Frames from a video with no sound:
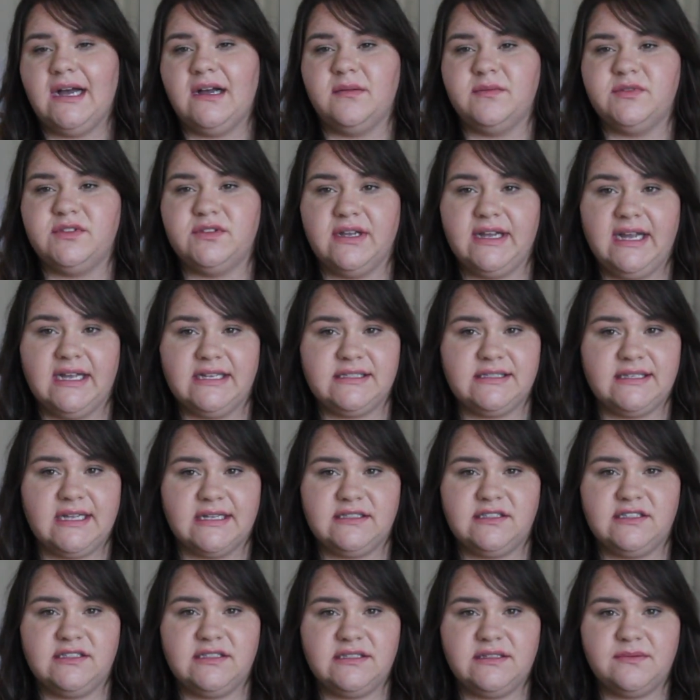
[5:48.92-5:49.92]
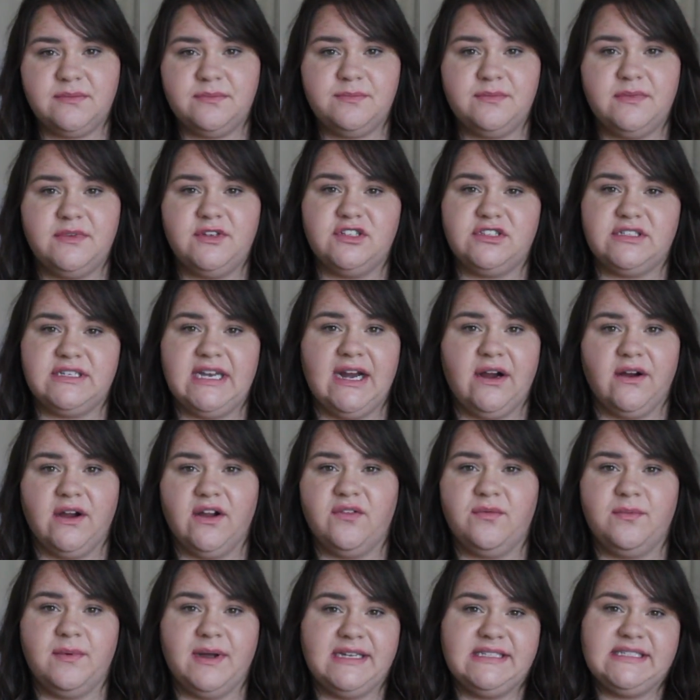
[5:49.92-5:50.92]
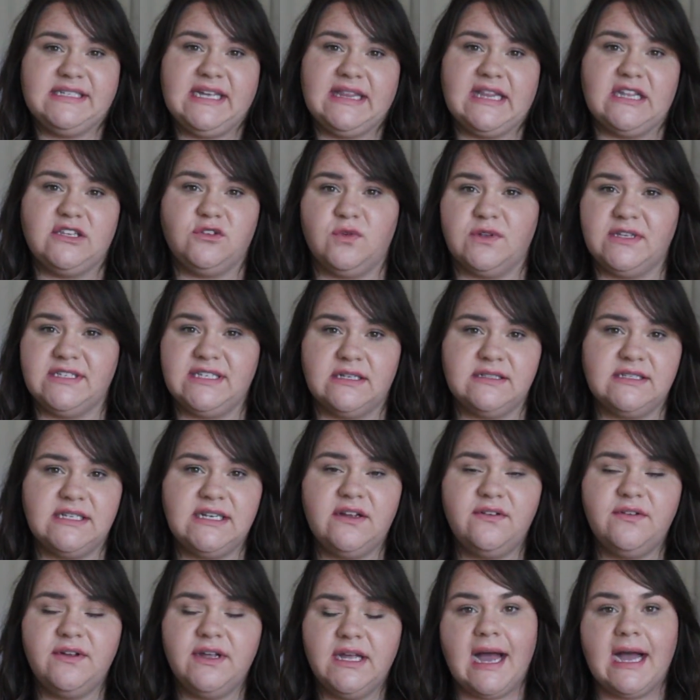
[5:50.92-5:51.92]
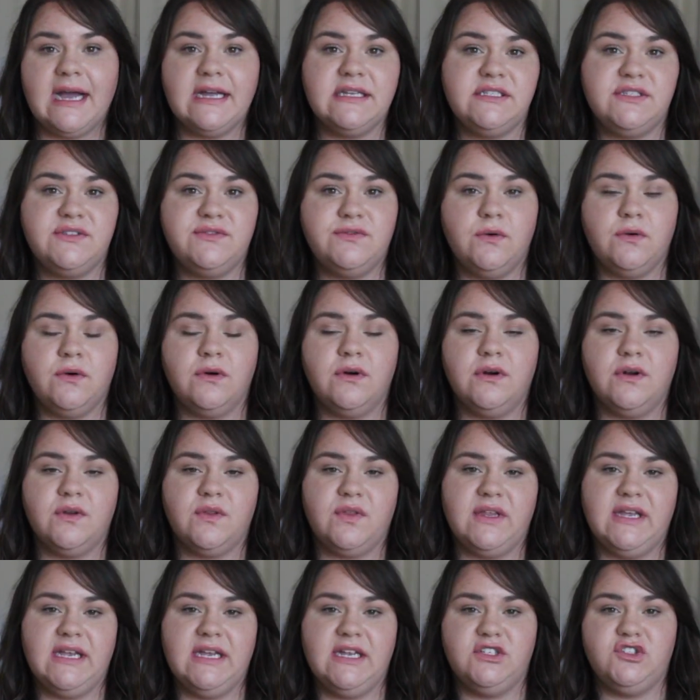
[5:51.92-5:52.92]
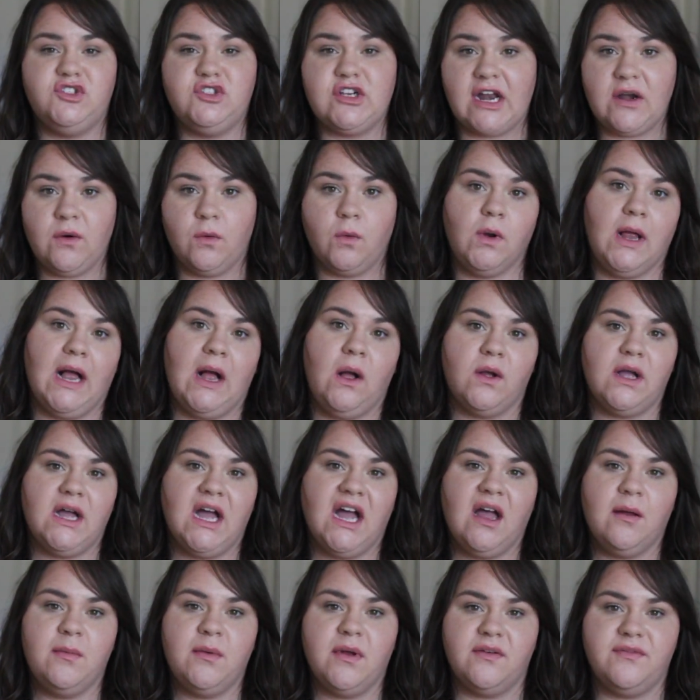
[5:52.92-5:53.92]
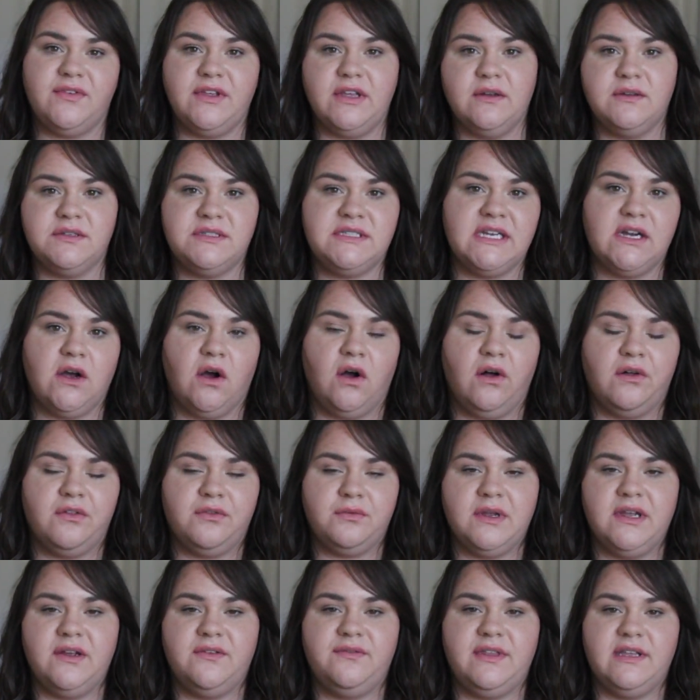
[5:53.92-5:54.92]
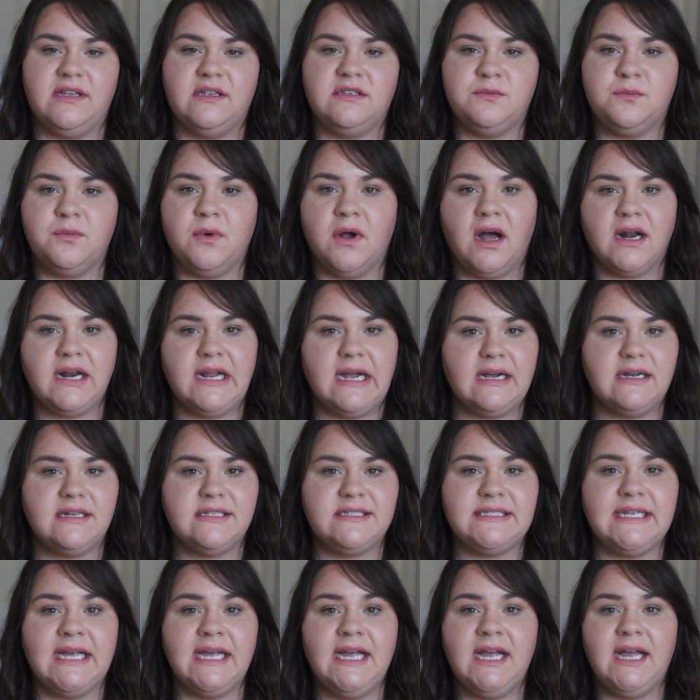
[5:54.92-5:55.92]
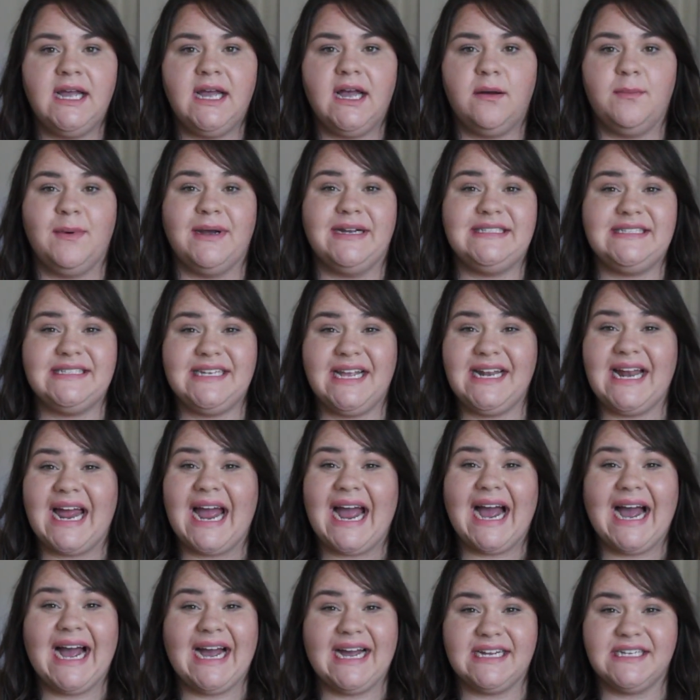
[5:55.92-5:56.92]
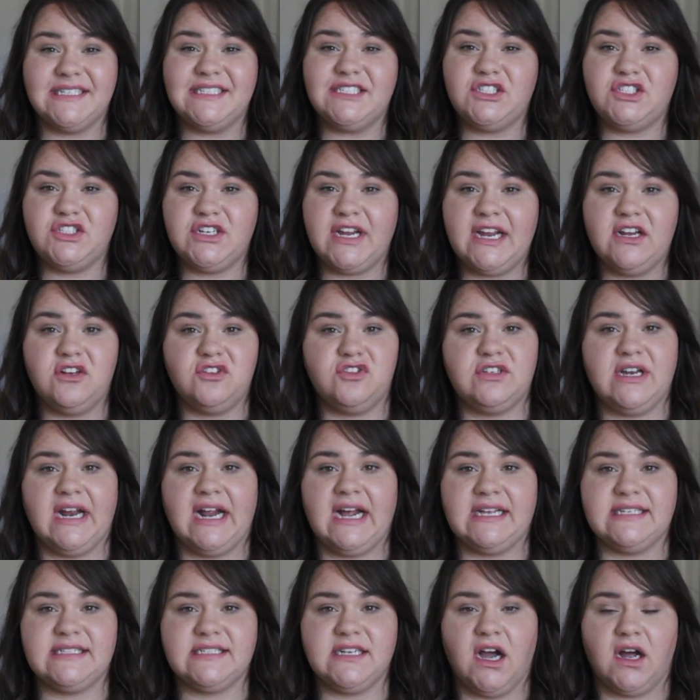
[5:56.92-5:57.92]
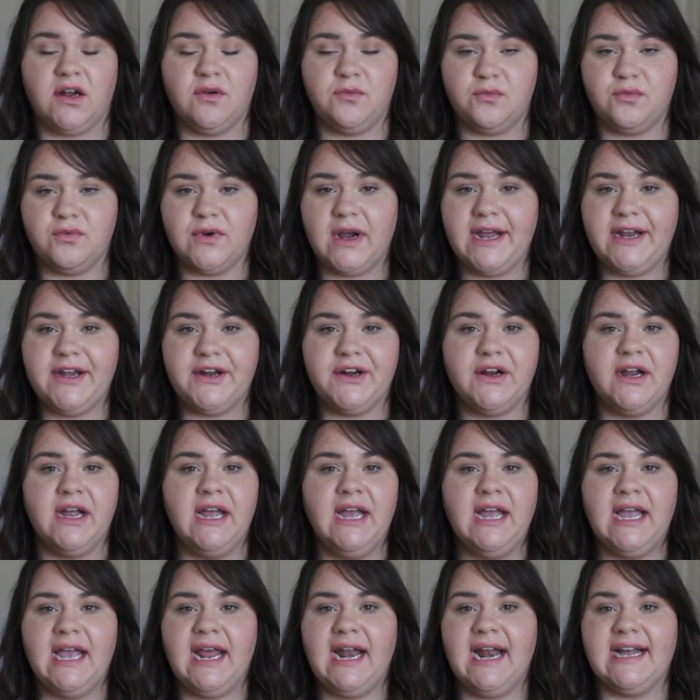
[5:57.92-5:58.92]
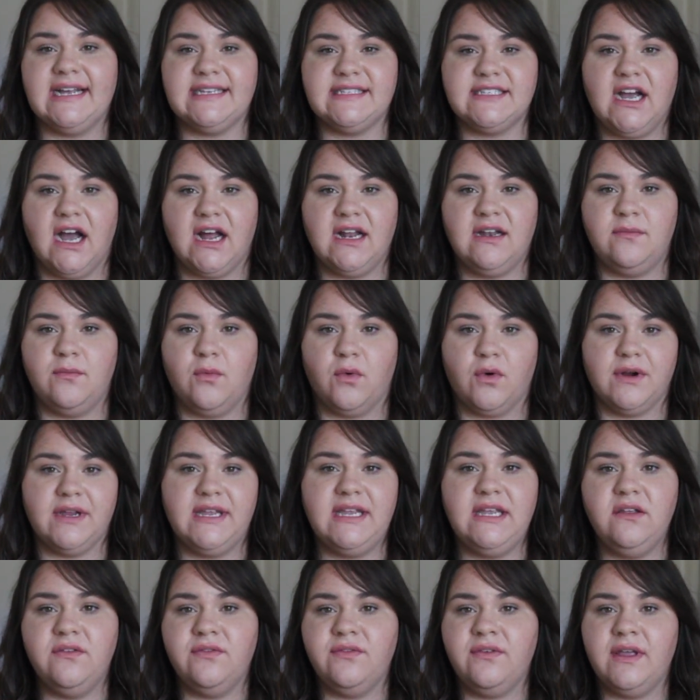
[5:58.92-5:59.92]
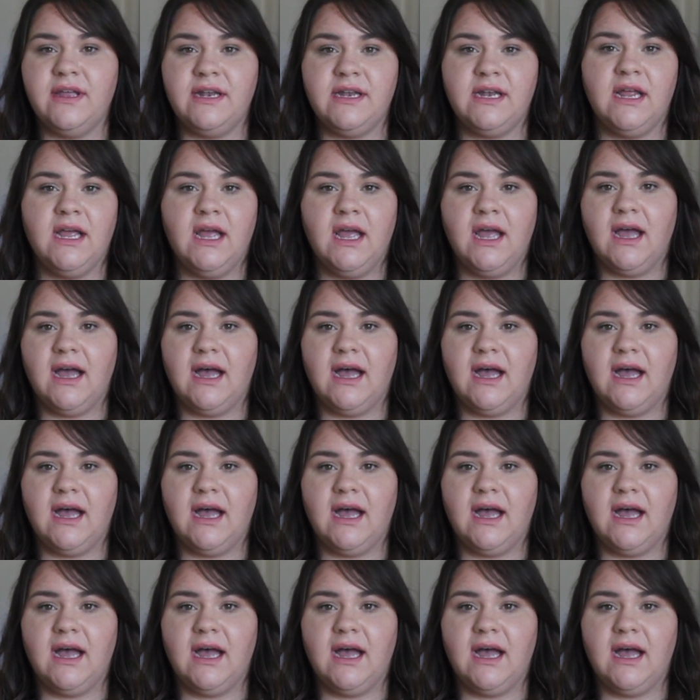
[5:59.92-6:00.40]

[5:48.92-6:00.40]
So I guess that's just an area of my skin that's really sensitive. As for the general outcome of using all three of these products, my skin has changed. It has gotten brighter. It has gotten more even.